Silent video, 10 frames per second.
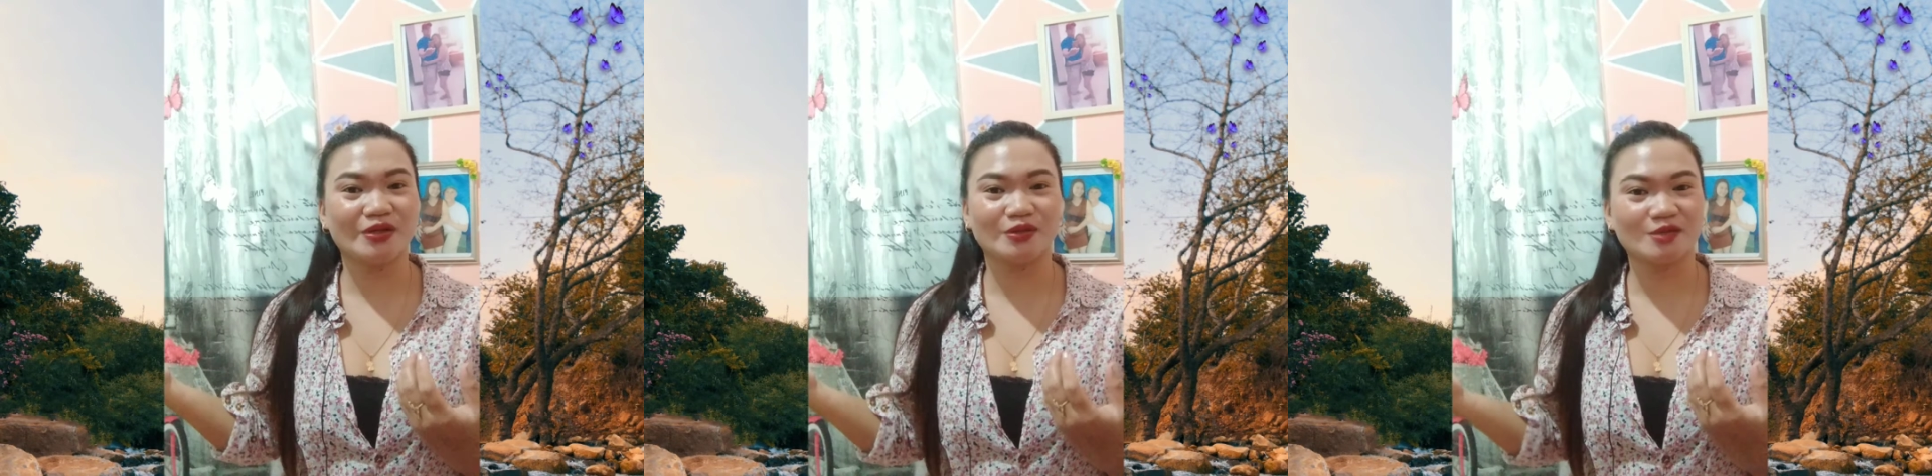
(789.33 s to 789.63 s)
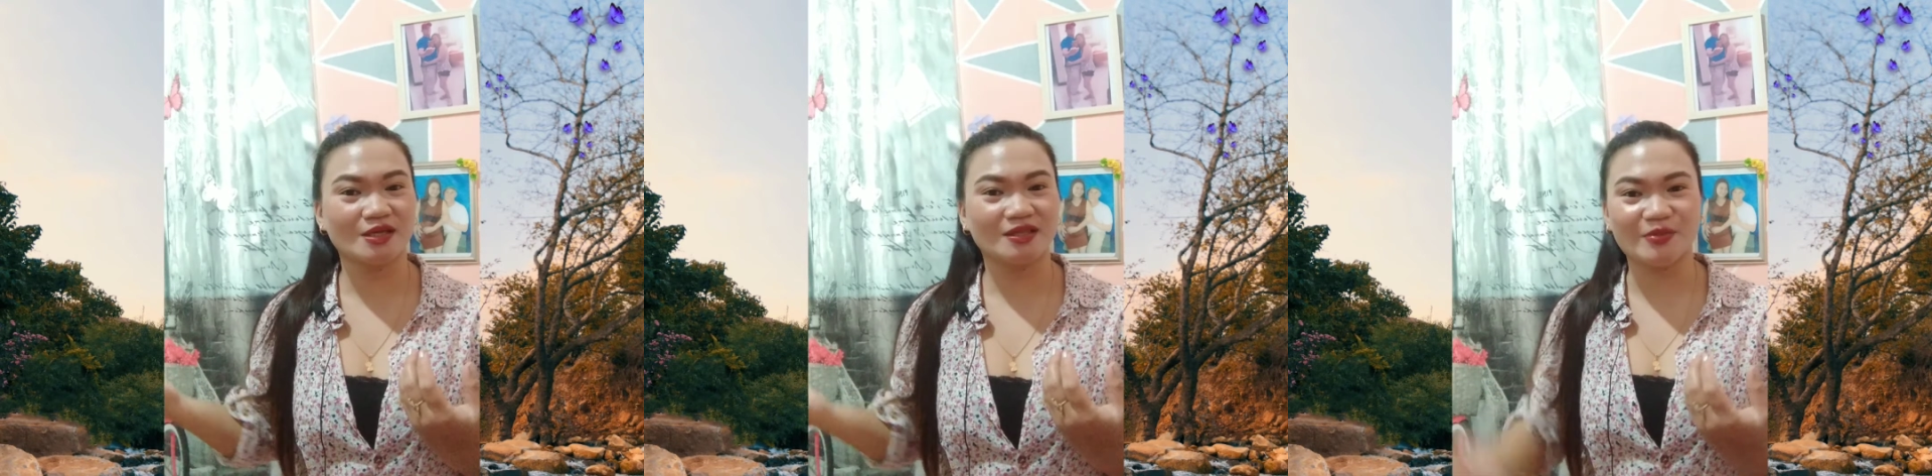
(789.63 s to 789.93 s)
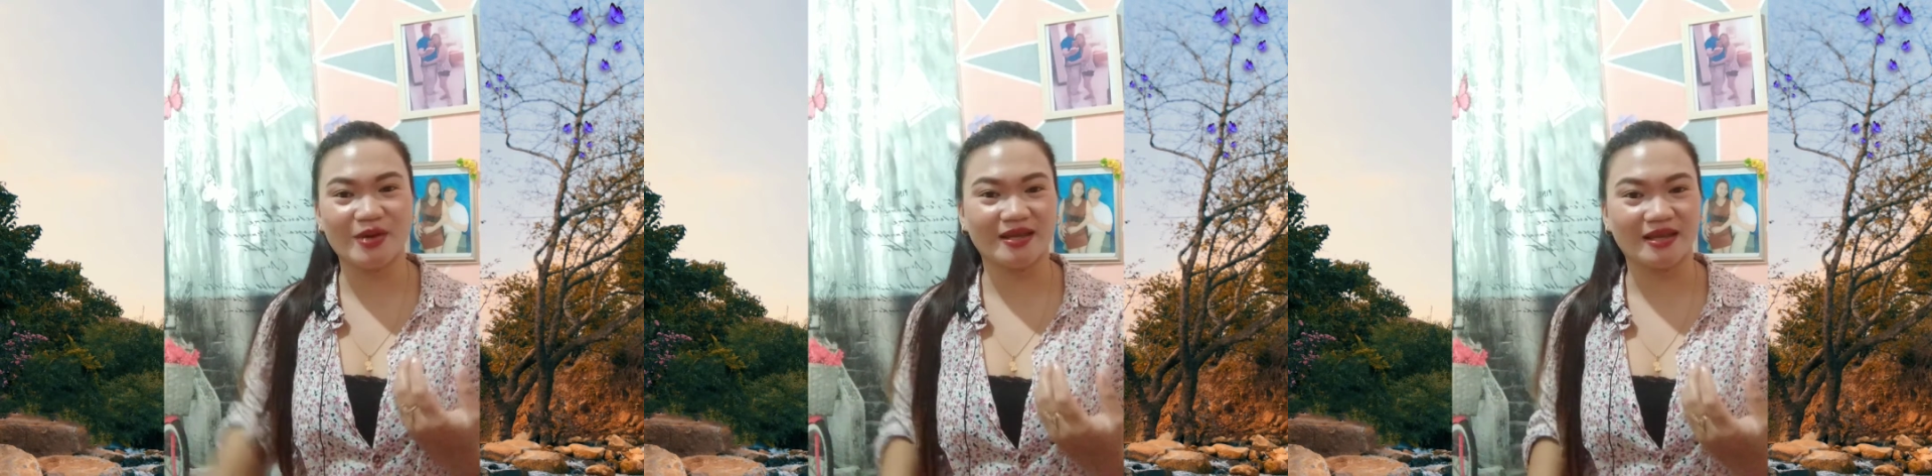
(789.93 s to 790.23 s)
going to send
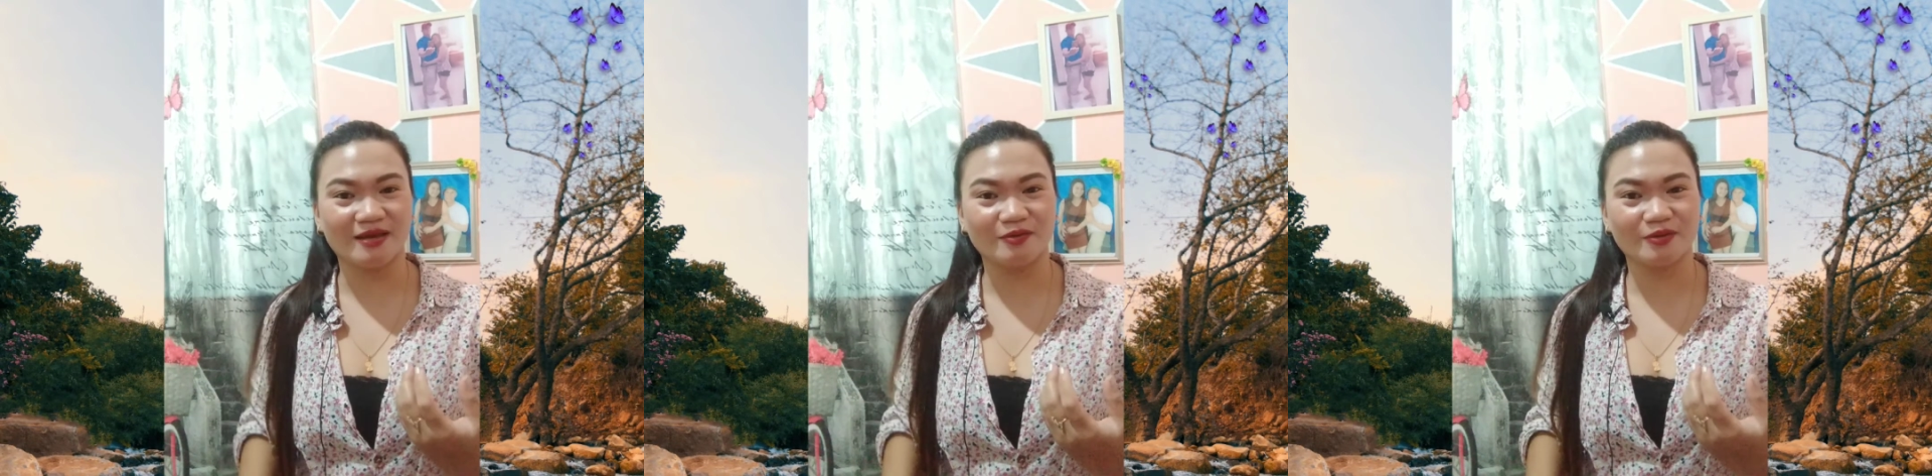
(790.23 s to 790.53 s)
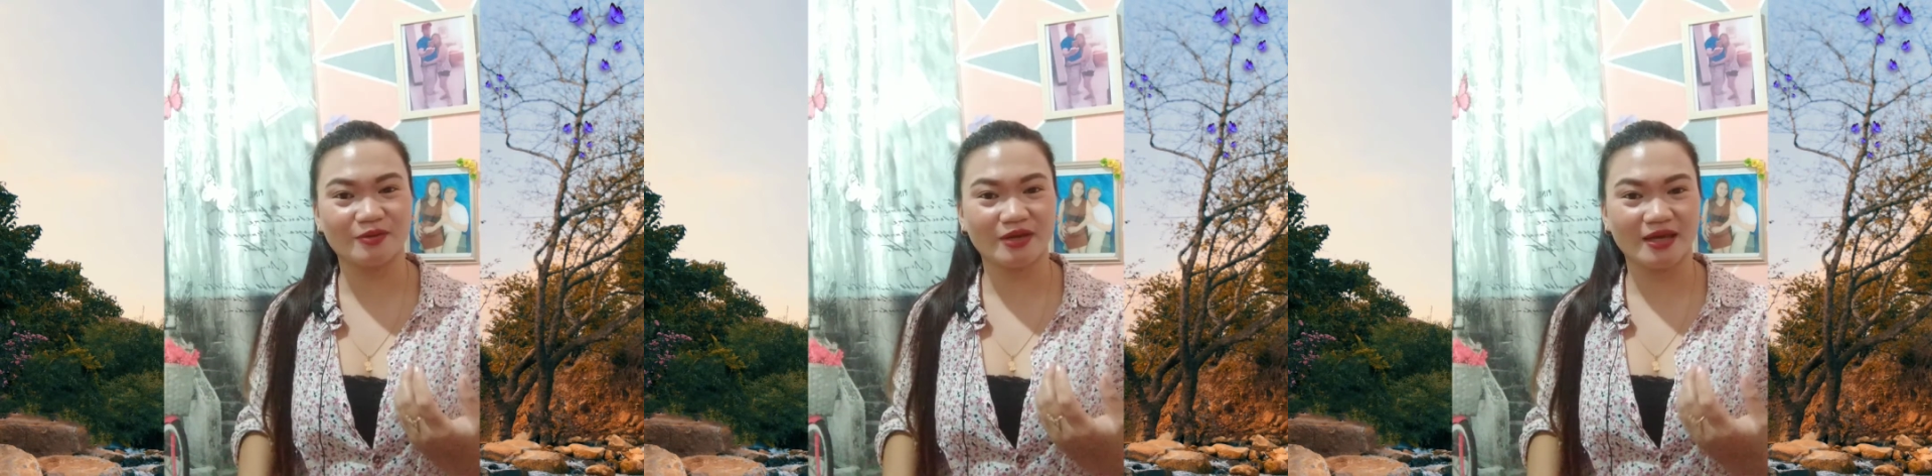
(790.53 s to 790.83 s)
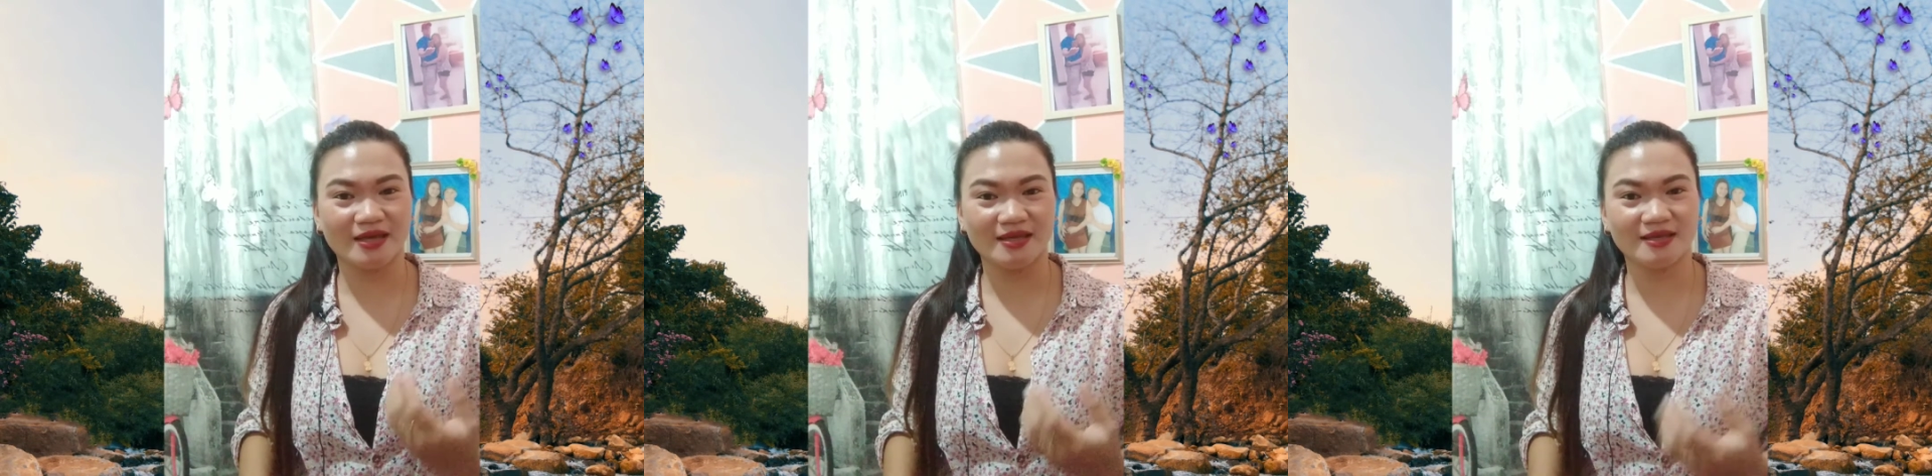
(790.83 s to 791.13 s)
you any,
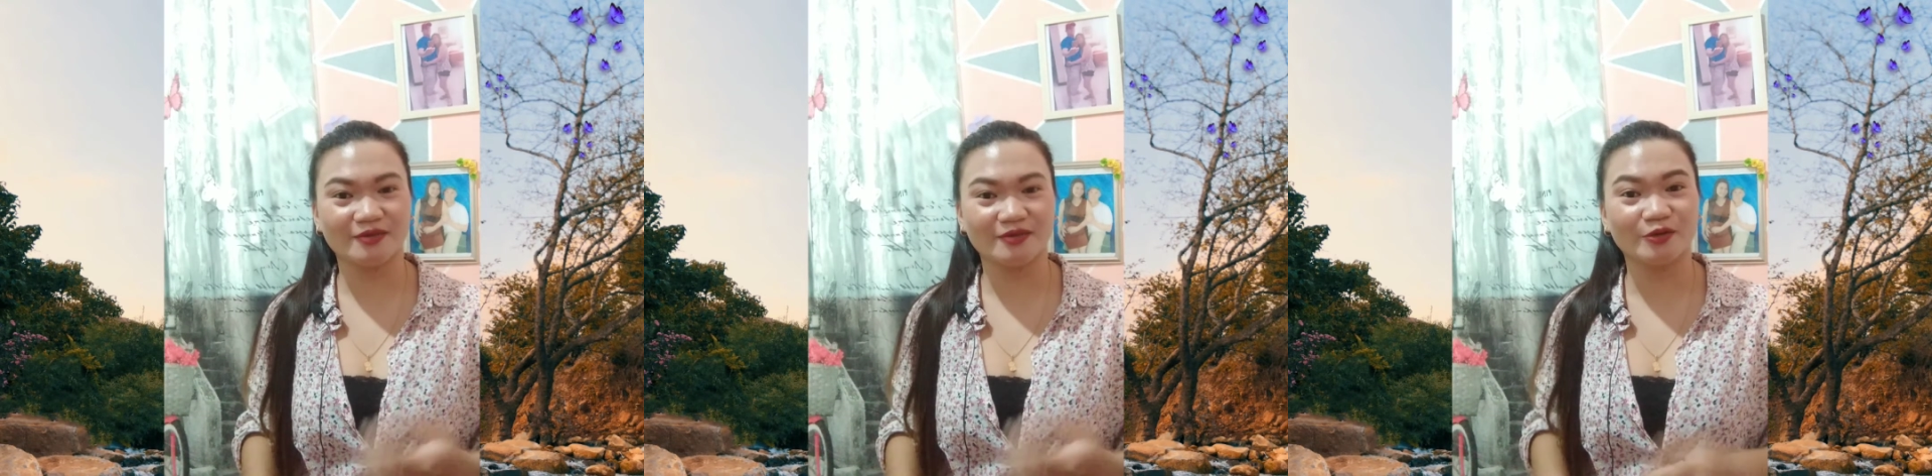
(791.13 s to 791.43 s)
okay?